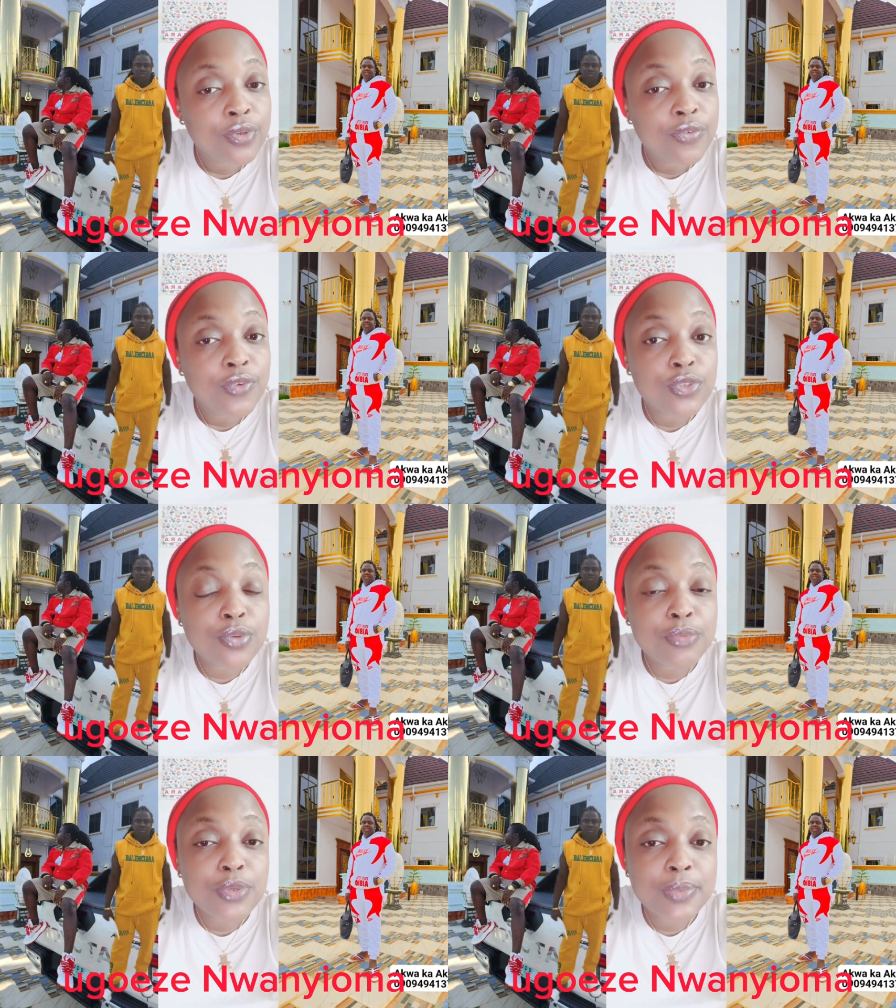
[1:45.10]
for
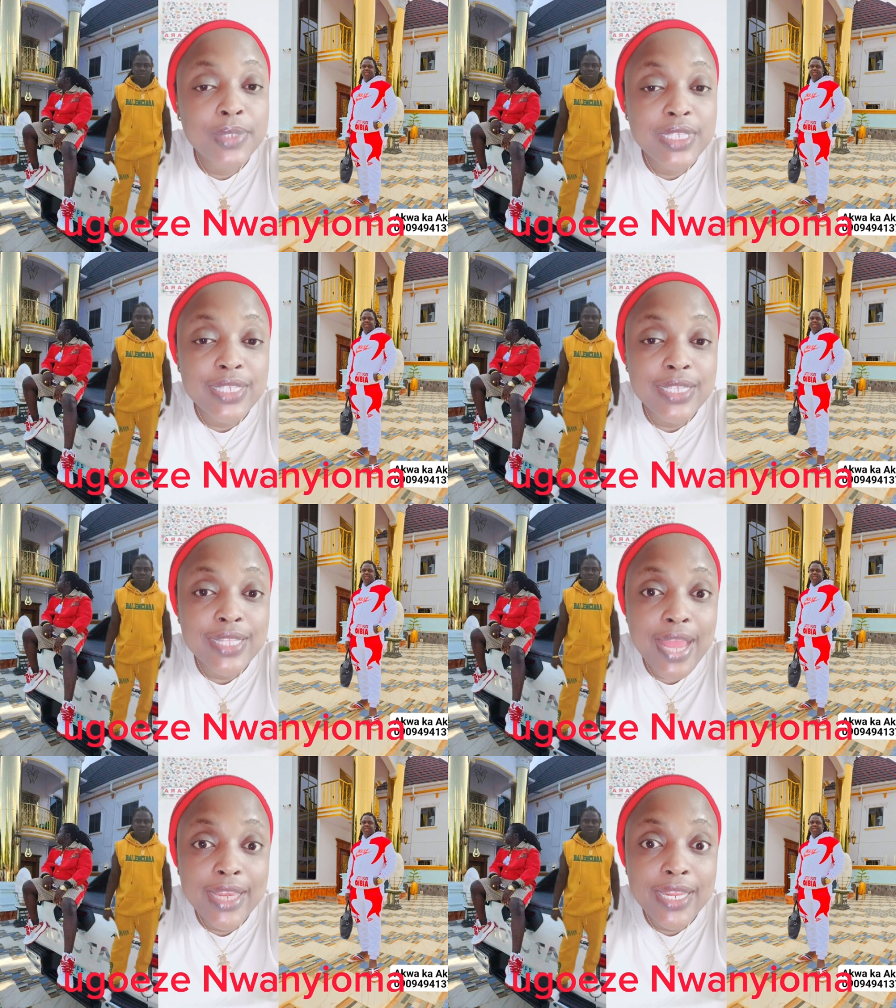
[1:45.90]
top seats.
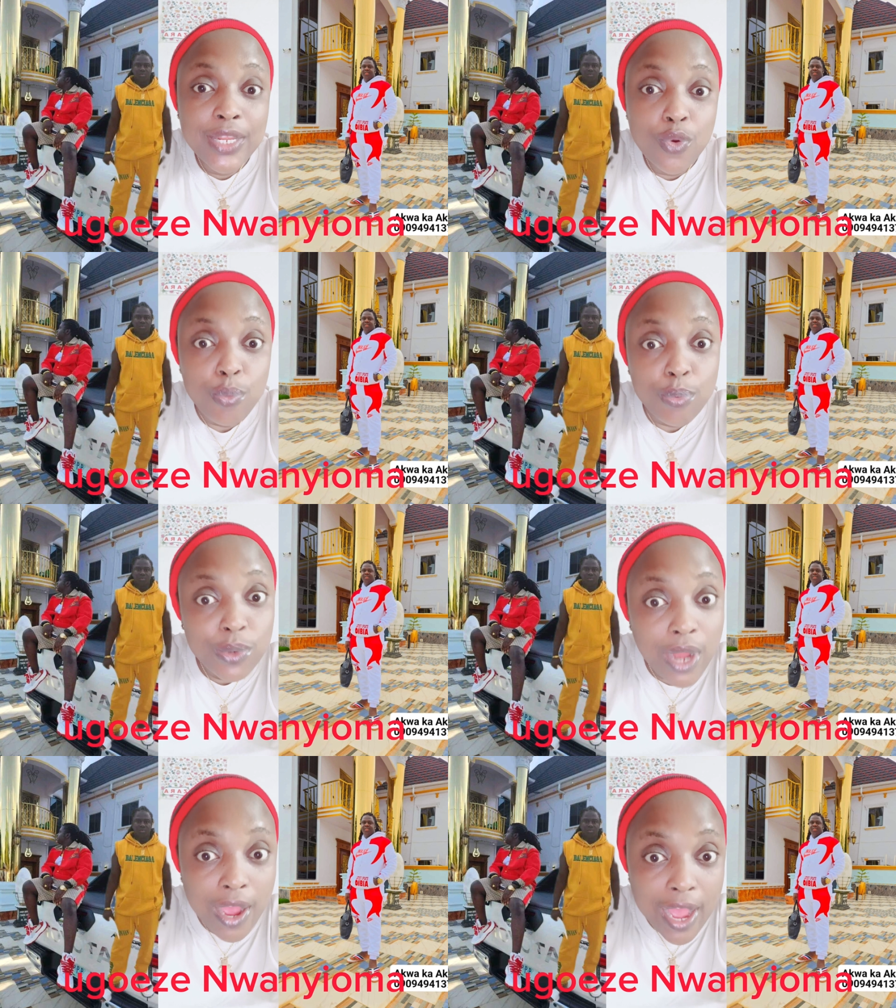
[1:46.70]
Now they
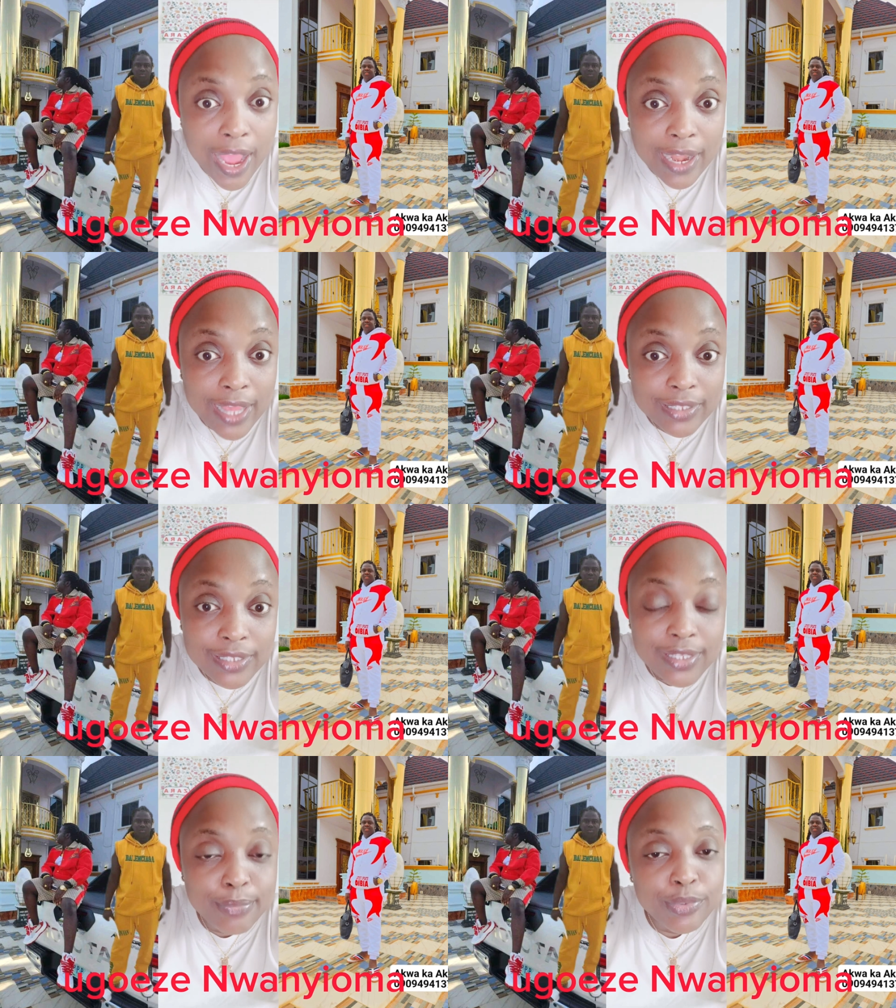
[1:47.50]
open our eye like
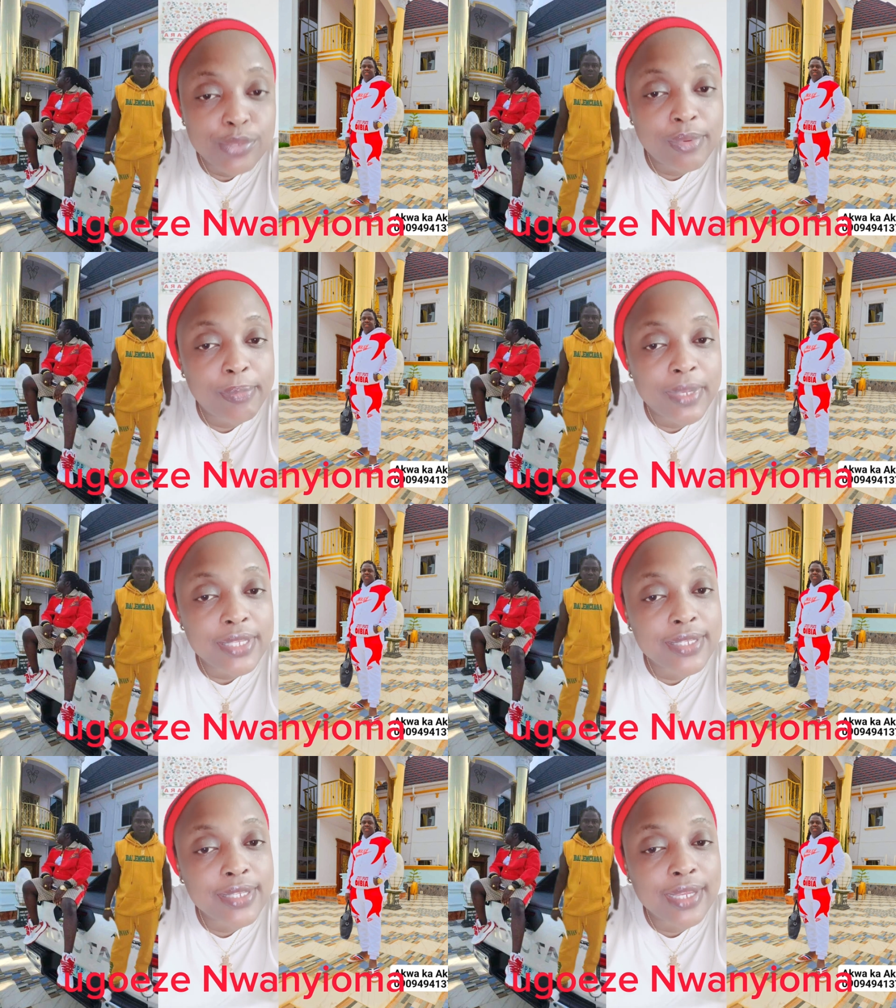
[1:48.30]
this, they put pepper
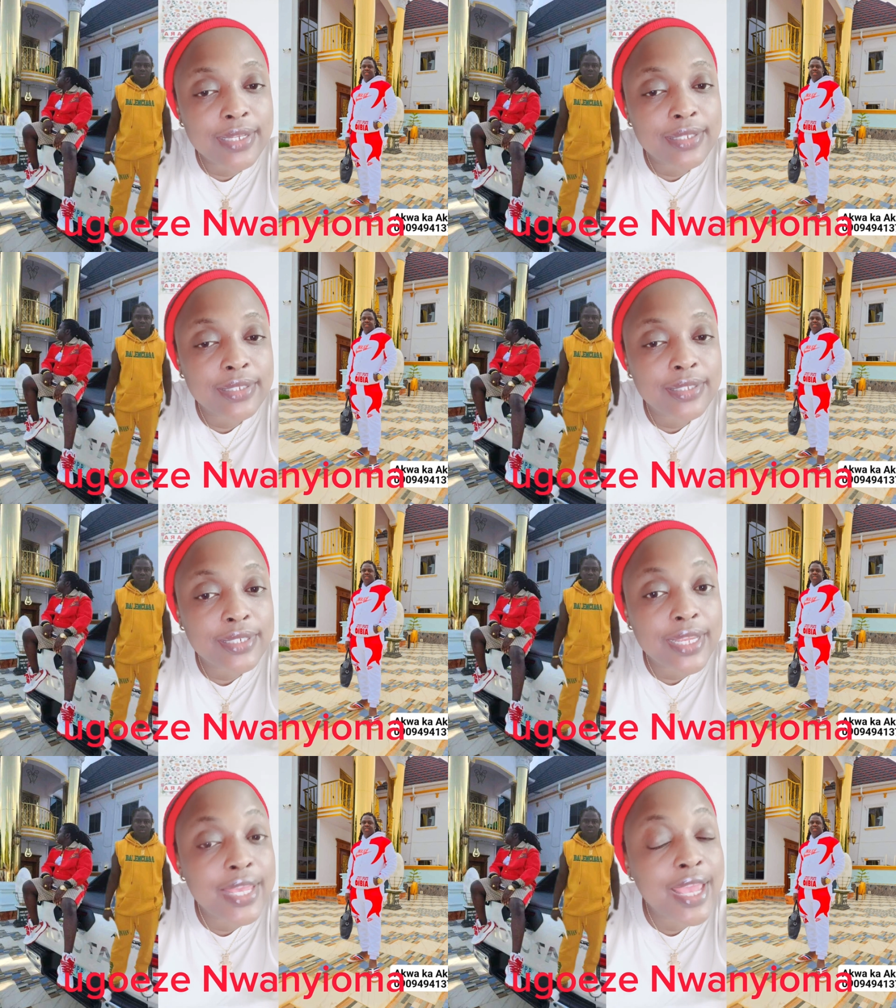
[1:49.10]
inside.
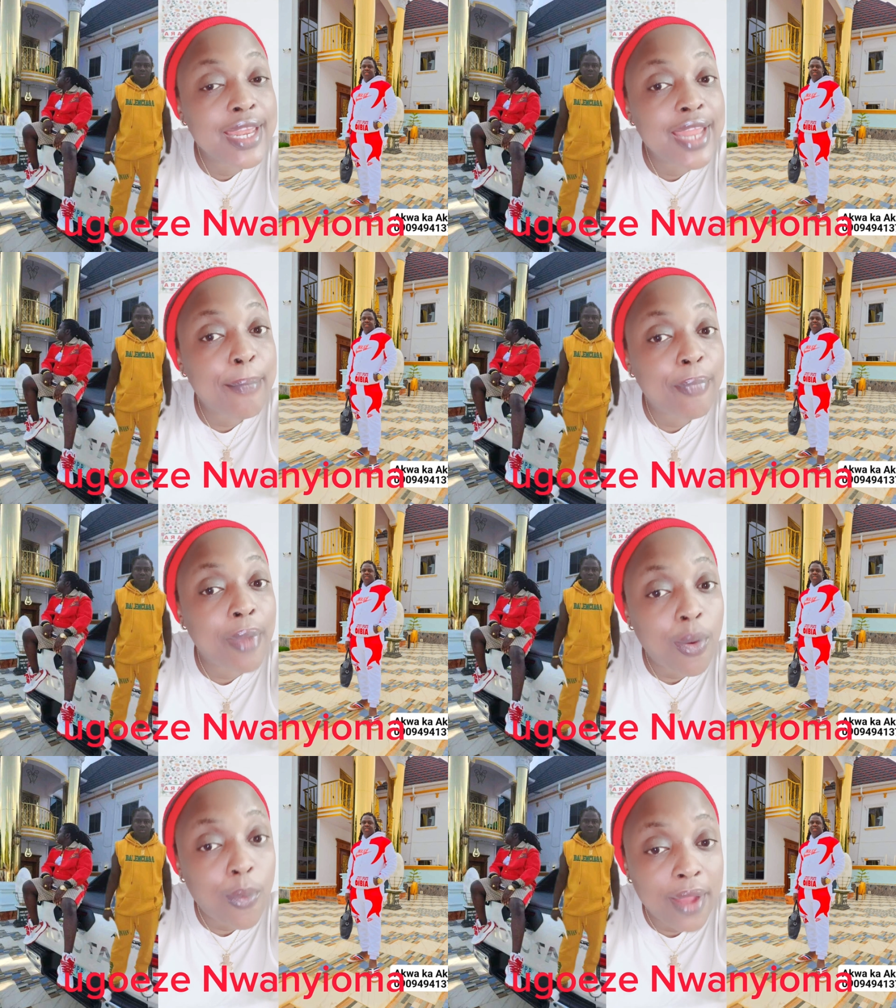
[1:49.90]
They get that
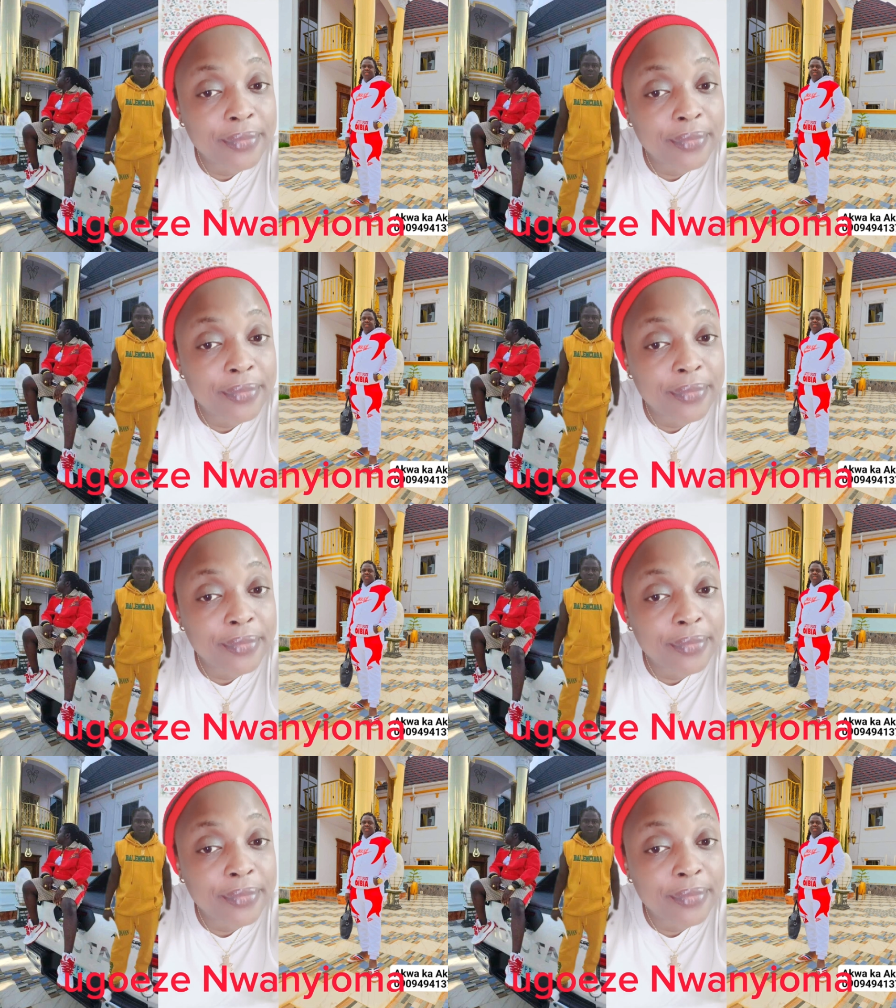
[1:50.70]
power.